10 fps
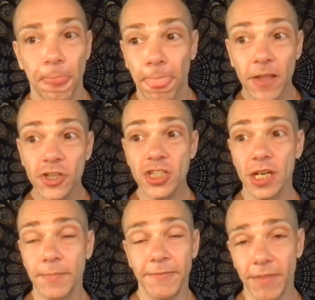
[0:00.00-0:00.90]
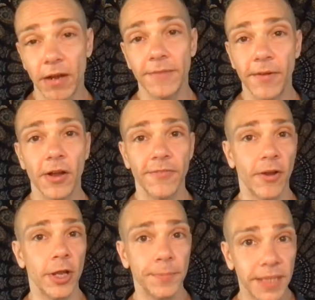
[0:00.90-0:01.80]
You're just going to be very, very,
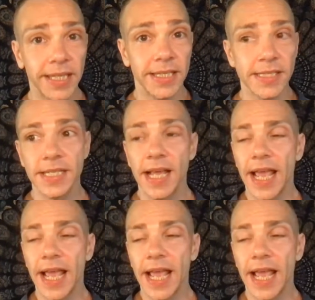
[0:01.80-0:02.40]
very pleased.